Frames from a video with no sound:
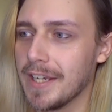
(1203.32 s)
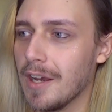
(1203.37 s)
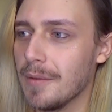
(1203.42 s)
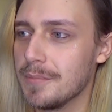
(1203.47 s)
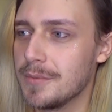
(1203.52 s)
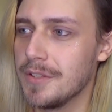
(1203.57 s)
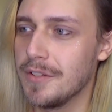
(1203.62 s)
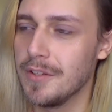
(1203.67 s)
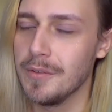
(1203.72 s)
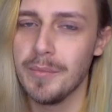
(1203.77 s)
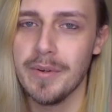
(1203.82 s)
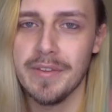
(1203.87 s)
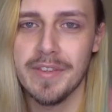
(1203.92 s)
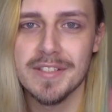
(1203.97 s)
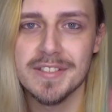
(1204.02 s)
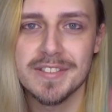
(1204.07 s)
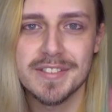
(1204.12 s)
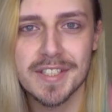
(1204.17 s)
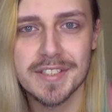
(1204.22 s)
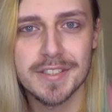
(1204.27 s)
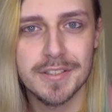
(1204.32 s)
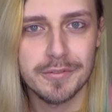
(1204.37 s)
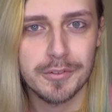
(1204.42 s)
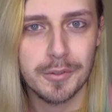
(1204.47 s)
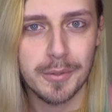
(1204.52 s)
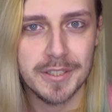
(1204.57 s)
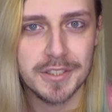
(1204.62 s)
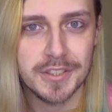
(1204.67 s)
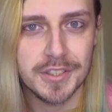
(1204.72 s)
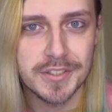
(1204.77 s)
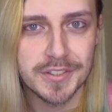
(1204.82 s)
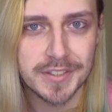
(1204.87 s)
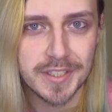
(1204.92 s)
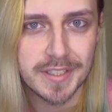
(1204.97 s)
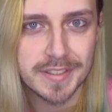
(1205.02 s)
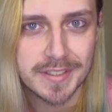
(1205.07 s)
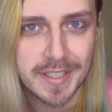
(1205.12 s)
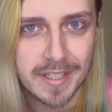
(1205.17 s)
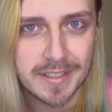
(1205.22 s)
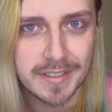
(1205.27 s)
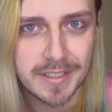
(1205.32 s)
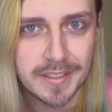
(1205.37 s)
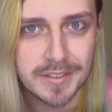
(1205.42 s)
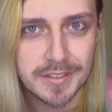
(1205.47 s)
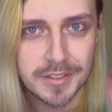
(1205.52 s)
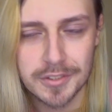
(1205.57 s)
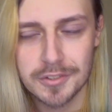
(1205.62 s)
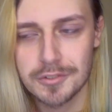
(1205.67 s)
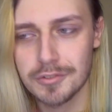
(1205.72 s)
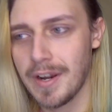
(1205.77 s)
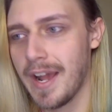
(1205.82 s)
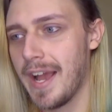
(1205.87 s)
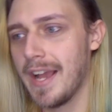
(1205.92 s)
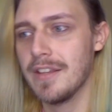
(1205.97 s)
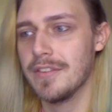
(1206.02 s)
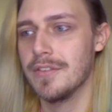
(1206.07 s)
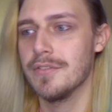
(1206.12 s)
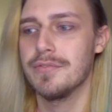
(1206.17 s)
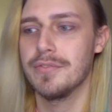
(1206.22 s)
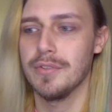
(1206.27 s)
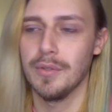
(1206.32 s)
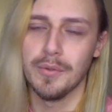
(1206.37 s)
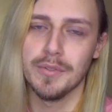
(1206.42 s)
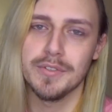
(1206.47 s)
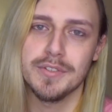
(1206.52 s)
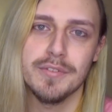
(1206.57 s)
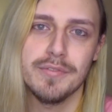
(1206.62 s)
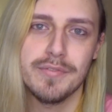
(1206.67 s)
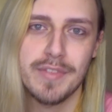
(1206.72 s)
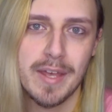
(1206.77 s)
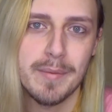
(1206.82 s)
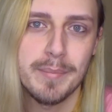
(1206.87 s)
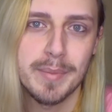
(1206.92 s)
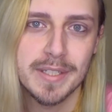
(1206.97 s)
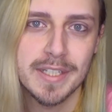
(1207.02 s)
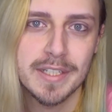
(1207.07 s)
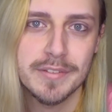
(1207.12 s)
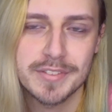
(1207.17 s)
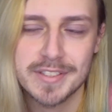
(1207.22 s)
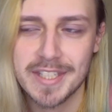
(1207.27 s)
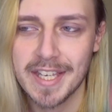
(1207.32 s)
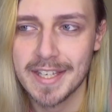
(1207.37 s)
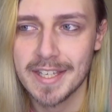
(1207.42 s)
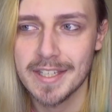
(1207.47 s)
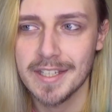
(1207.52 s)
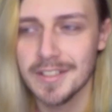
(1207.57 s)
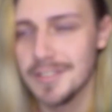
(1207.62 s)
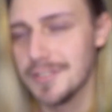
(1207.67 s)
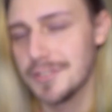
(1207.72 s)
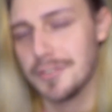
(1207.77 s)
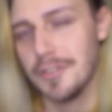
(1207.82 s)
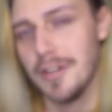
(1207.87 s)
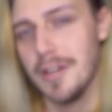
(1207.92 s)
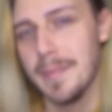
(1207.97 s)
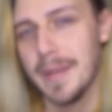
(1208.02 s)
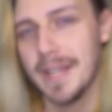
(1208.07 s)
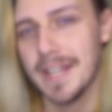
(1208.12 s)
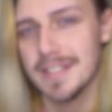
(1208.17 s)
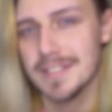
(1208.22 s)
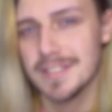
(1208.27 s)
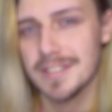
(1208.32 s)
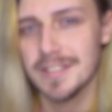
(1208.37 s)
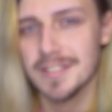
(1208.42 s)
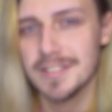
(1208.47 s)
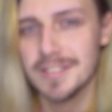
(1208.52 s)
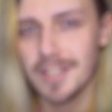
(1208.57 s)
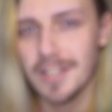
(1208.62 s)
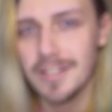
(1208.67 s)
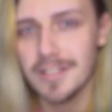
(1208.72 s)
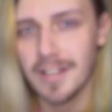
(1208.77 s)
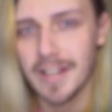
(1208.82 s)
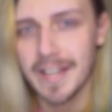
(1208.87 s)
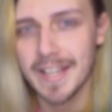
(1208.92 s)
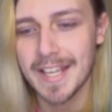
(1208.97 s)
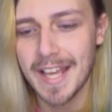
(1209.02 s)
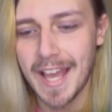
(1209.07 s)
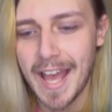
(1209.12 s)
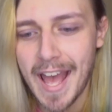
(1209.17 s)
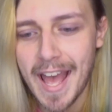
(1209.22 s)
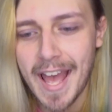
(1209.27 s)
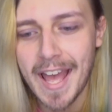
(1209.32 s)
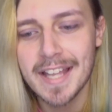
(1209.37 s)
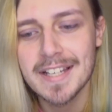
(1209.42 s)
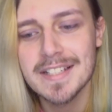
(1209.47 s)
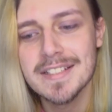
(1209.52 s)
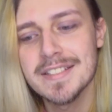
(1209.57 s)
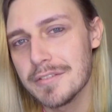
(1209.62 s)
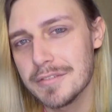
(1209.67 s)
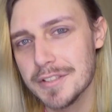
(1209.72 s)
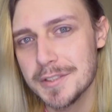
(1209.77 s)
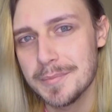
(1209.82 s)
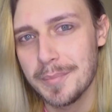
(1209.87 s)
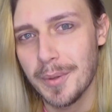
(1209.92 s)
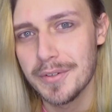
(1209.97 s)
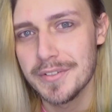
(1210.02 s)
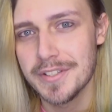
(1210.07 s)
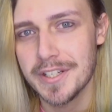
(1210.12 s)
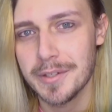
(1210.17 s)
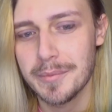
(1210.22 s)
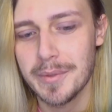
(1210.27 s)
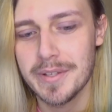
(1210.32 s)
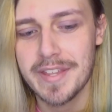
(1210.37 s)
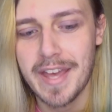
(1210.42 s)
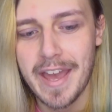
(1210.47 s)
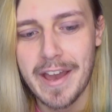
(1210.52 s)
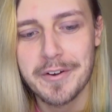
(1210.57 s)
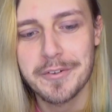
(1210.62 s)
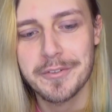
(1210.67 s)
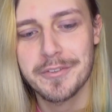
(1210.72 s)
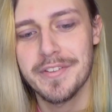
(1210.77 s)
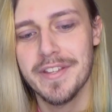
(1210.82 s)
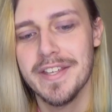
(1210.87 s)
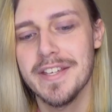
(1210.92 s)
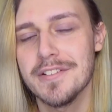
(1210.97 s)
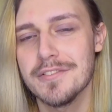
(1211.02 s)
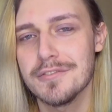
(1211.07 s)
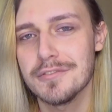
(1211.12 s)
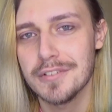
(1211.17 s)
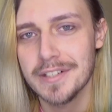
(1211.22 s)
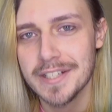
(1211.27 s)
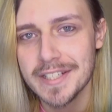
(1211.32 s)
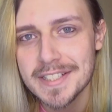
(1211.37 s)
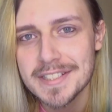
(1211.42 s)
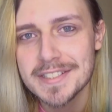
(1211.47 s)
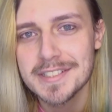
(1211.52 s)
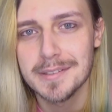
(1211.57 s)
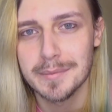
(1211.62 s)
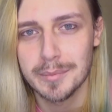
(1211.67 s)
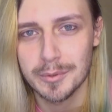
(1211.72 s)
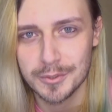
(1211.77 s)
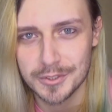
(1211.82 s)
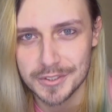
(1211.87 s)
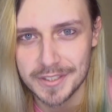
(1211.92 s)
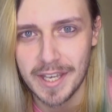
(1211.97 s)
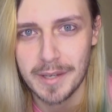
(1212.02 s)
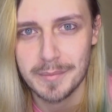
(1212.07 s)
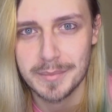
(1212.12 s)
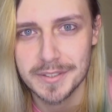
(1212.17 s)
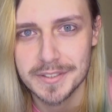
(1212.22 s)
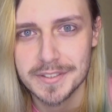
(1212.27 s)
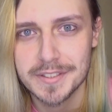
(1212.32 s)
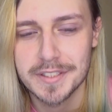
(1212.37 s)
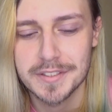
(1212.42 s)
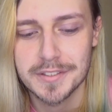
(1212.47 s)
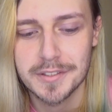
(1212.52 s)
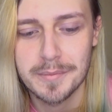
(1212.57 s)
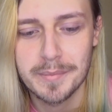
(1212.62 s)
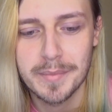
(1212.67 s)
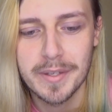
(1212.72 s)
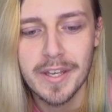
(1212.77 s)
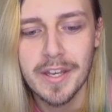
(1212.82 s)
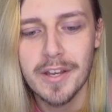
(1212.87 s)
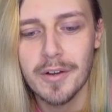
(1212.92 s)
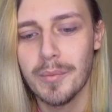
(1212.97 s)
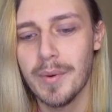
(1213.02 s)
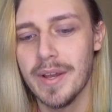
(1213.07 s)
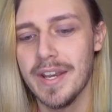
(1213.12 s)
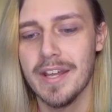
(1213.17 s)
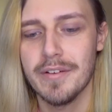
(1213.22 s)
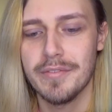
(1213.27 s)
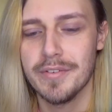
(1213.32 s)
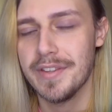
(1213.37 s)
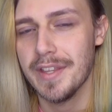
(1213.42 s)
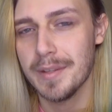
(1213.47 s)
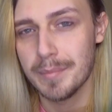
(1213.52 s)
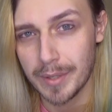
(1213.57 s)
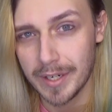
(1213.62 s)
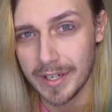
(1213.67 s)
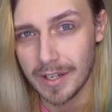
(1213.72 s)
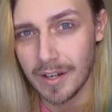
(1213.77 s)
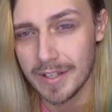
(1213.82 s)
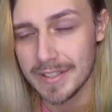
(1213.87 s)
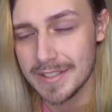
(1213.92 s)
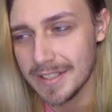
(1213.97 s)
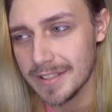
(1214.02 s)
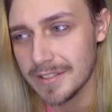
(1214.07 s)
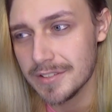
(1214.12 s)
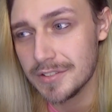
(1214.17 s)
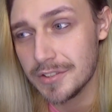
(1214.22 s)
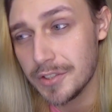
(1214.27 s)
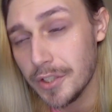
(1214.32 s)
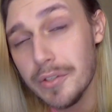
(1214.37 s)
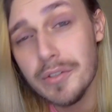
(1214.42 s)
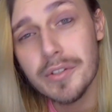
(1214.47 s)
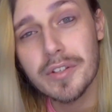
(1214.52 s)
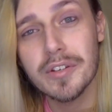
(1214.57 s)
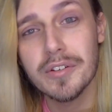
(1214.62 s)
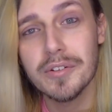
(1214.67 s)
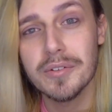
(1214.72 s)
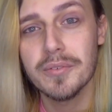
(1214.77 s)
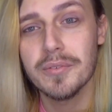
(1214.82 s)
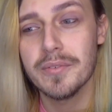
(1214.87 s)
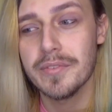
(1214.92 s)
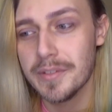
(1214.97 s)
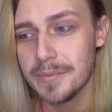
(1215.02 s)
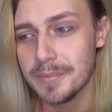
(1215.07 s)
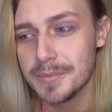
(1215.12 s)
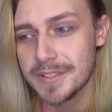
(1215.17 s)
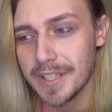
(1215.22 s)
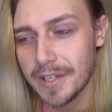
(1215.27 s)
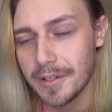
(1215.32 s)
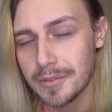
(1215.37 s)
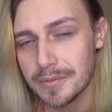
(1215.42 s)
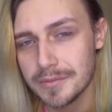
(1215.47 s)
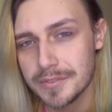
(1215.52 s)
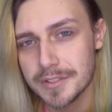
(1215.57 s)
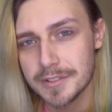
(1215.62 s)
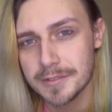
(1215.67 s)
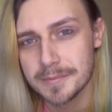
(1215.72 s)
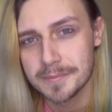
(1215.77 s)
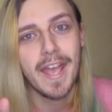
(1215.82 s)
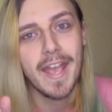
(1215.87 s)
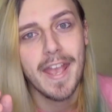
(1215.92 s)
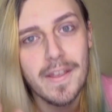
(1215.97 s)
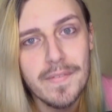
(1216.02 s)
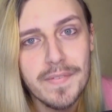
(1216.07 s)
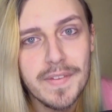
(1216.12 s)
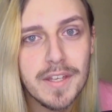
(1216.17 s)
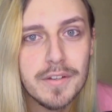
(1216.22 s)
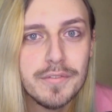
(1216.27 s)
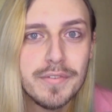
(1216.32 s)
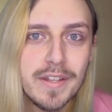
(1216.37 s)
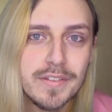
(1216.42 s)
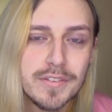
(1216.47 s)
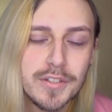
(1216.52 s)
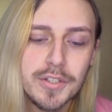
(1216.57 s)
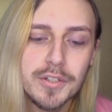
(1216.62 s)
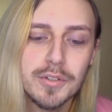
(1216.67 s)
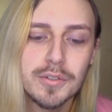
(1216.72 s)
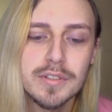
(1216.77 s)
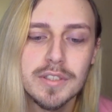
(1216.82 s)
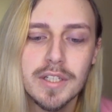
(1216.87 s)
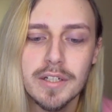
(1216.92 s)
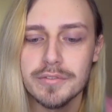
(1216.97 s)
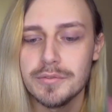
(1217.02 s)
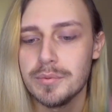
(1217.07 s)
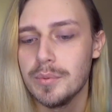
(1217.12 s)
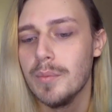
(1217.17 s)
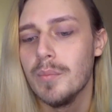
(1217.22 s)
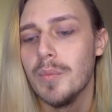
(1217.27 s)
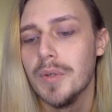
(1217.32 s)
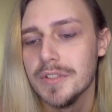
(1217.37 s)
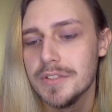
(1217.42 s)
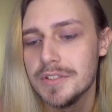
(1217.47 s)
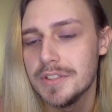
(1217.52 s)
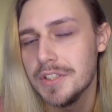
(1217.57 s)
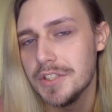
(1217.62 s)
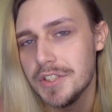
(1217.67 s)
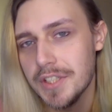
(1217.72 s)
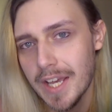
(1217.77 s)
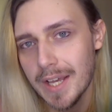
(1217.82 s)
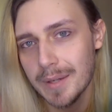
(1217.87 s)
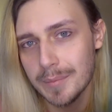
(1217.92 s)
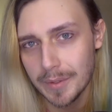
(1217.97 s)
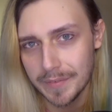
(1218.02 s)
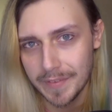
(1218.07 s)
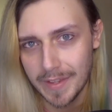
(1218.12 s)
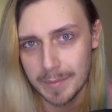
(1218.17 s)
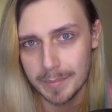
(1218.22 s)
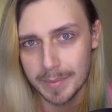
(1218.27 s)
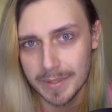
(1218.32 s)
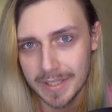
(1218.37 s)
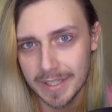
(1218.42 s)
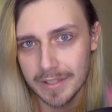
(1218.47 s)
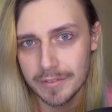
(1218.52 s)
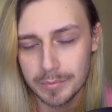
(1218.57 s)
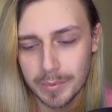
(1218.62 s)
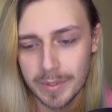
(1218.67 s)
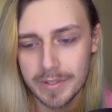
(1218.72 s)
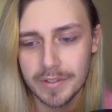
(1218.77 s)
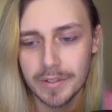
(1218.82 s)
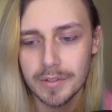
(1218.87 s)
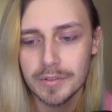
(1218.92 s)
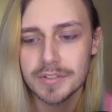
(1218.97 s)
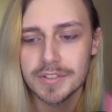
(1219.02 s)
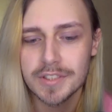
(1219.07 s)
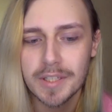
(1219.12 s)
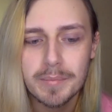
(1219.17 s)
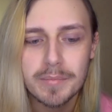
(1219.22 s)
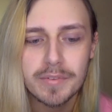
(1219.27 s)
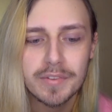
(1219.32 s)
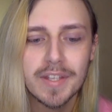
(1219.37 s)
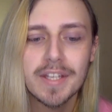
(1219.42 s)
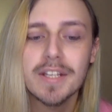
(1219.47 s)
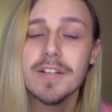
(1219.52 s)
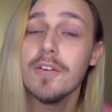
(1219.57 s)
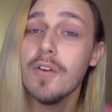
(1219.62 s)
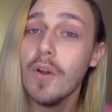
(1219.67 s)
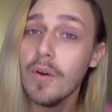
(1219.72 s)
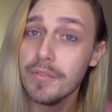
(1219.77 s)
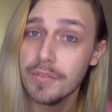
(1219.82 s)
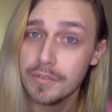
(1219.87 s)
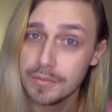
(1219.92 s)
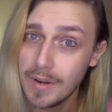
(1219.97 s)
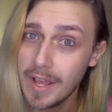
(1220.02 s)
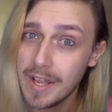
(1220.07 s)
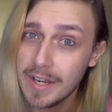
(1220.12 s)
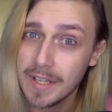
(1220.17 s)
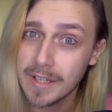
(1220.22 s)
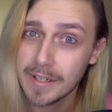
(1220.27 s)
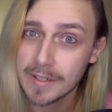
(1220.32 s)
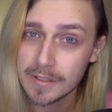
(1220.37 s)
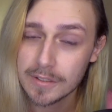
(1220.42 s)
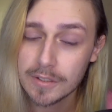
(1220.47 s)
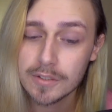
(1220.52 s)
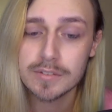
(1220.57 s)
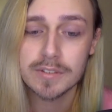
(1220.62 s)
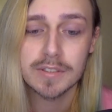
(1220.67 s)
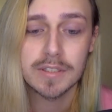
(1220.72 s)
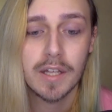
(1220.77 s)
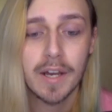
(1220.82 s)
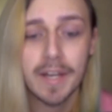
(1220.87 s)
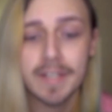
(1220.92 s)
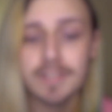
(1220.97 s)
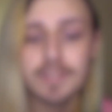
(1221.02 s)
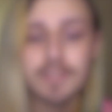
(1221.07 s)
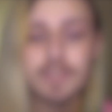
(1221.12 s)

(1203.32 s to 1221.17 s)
up to them with incisive questions intended to drag the flaws of their beliefs kicking and screaming into the sunlight, and responding with healthy and reasonable skepticism whenever they bring ideas to you themselves. In the event that your loved one wants to share what they believe with you, something non-threatening along the lines